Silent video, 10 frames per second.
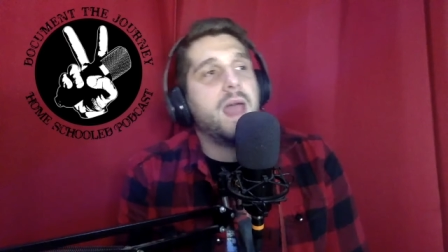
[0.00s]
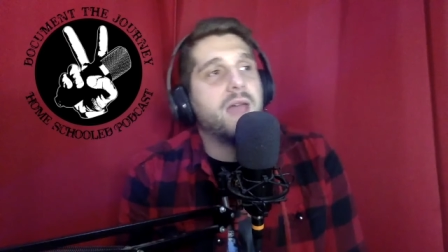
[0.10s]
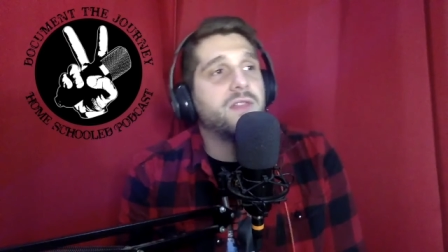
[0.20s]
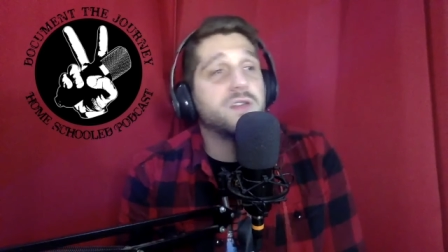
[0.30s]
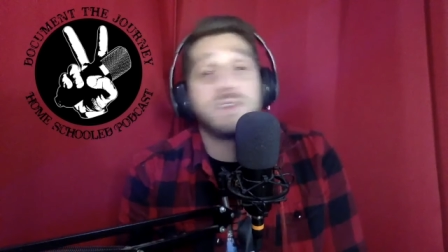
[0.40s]

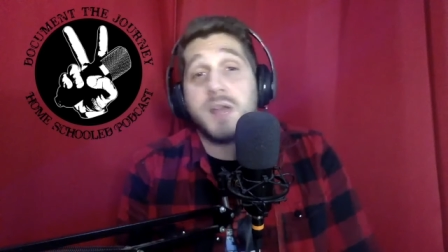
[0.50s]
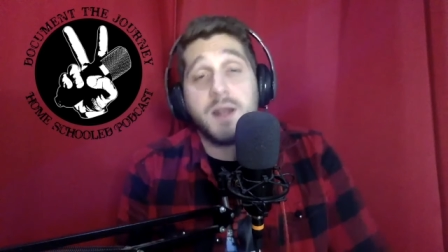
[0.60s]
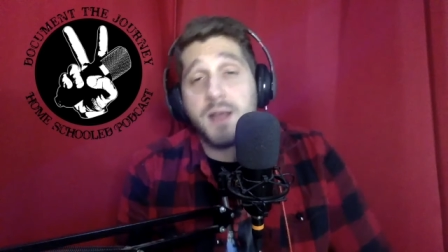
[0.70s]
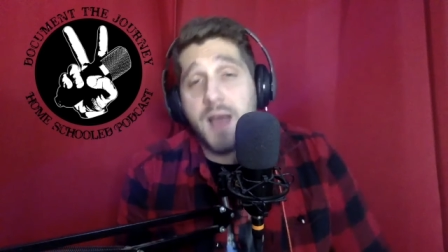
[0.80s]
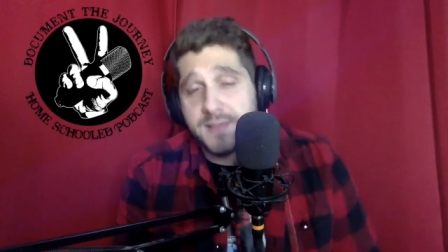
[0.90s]
And there's a
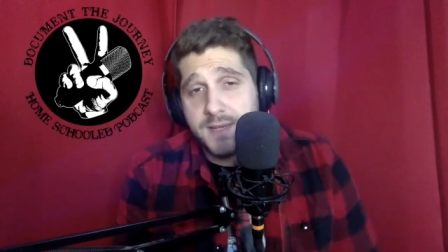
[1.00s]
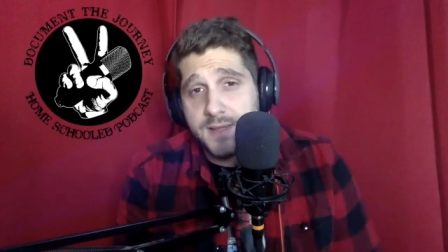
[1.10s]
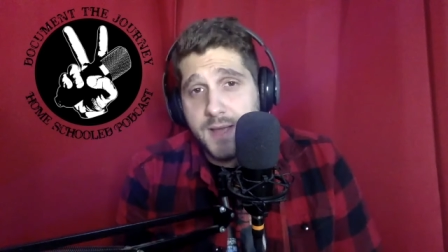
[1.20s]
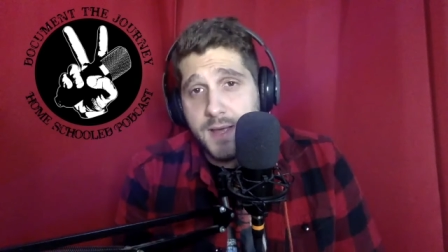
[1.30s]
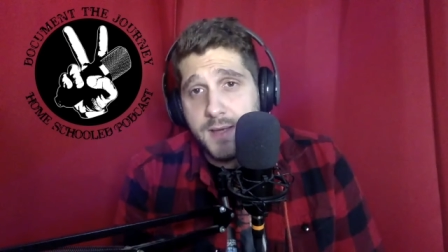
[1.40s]
ton of guys
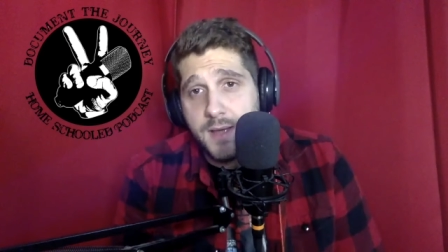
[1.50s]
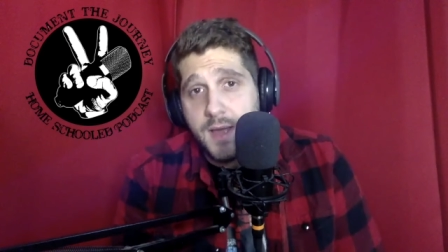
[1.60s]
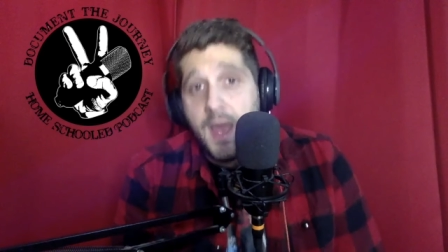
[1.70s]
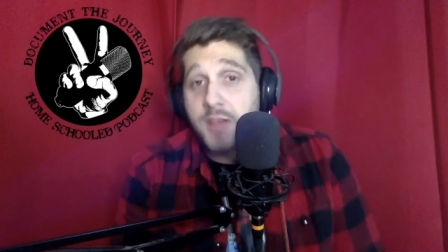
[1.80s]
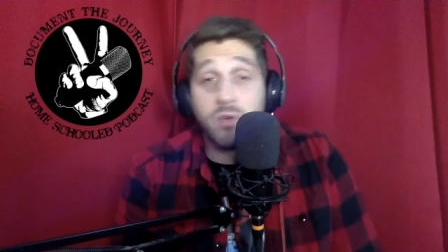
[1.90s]
like that.
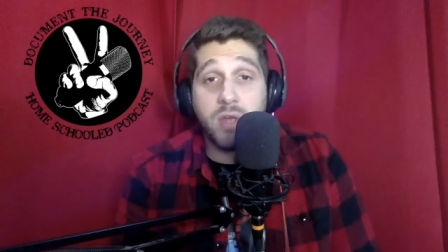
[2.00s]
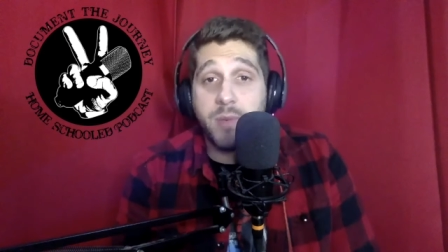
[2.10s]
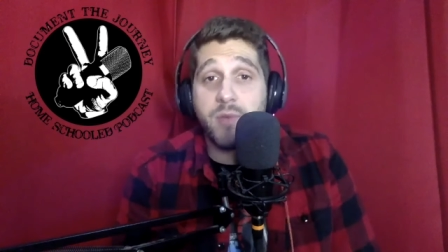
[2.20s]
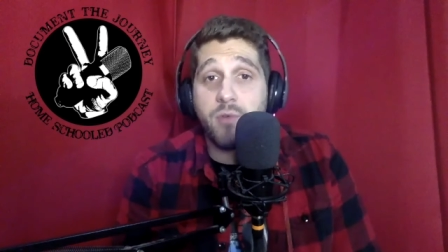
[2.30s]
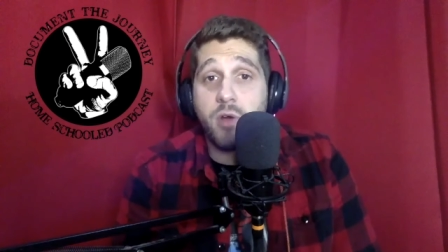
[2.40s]
And don't
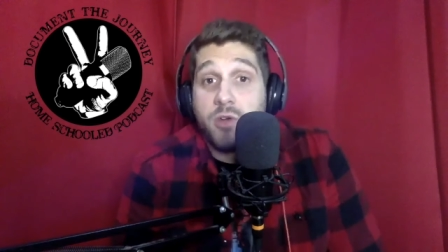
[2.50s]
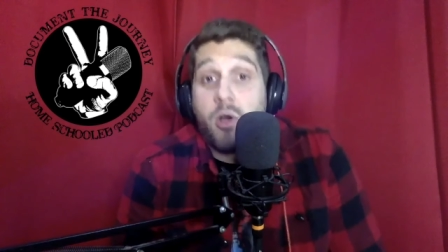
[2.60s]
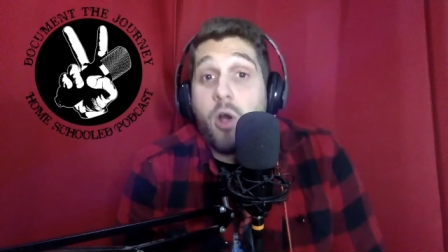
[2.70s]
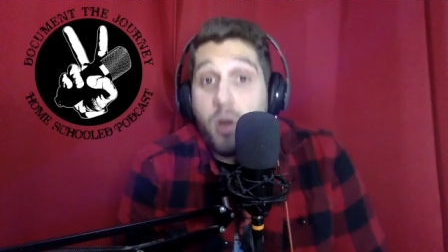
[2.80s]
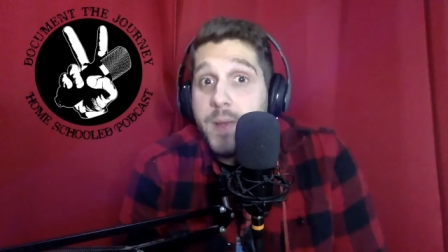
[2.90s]
get me wrong,
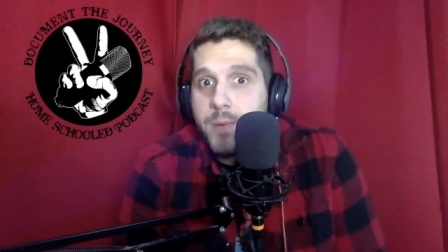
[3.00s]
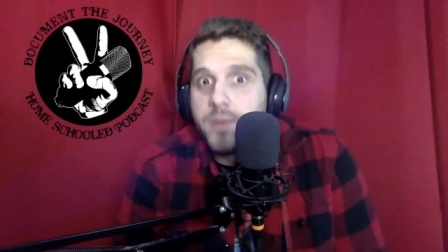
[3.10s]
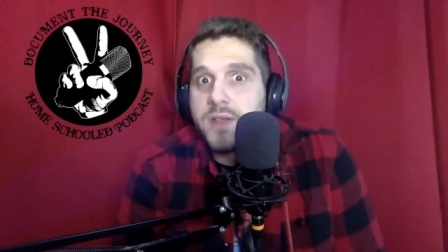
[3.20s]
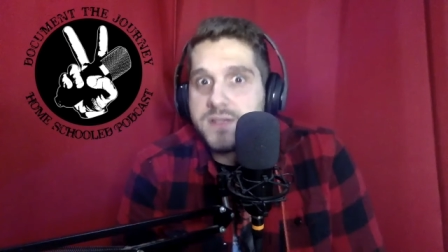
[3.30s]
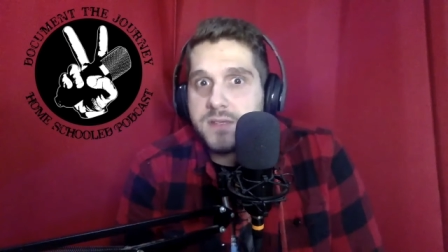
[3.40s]
there are
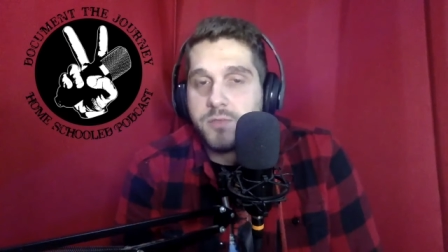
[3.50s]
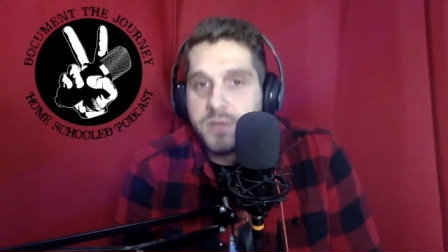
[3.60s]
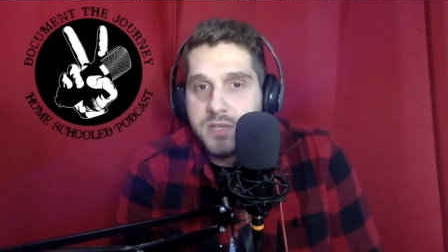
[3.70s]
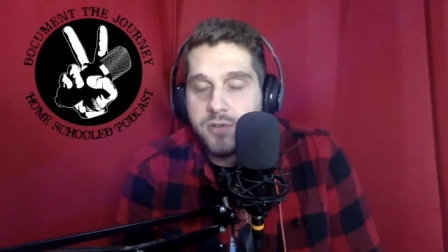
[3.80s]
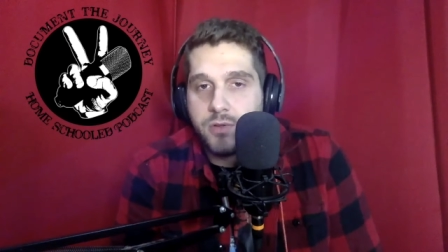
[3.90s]
people that steal
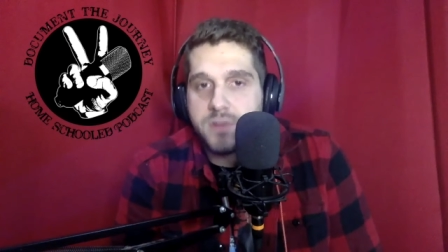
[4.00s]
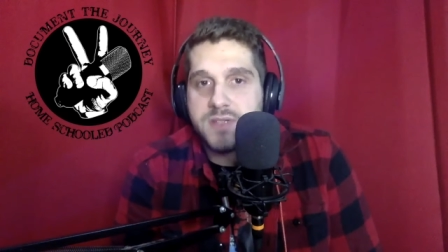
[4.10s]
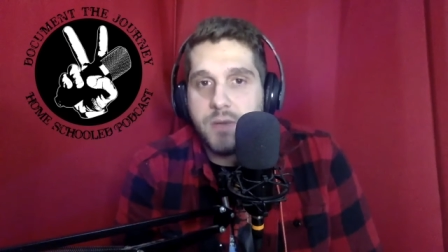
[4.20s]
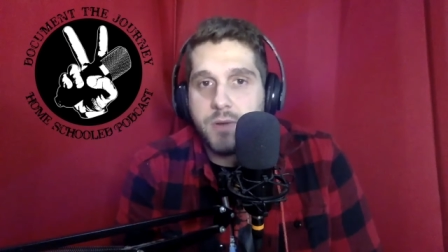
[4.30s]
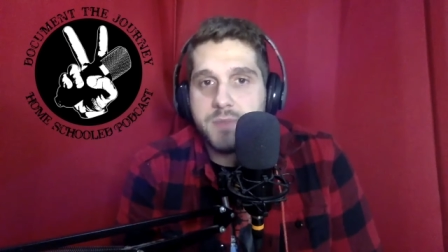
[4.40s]
material.
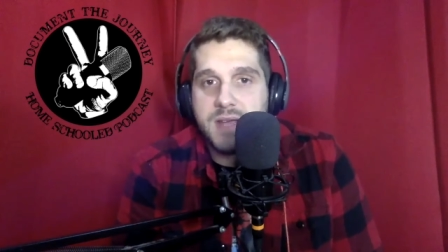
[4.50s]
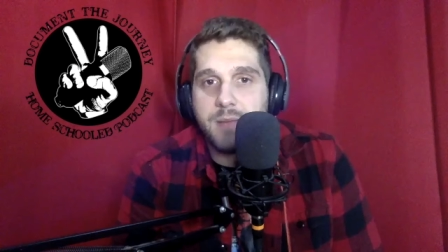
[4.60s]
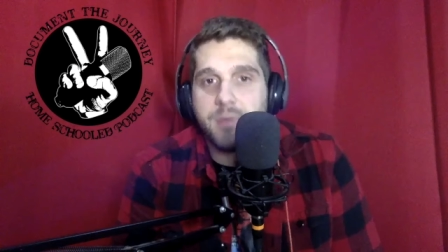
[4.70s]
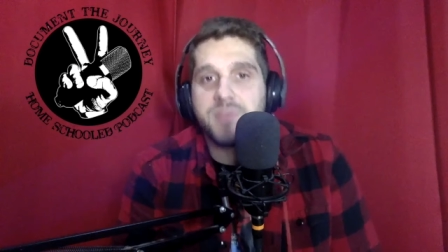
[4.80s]
It's not what I'm saying.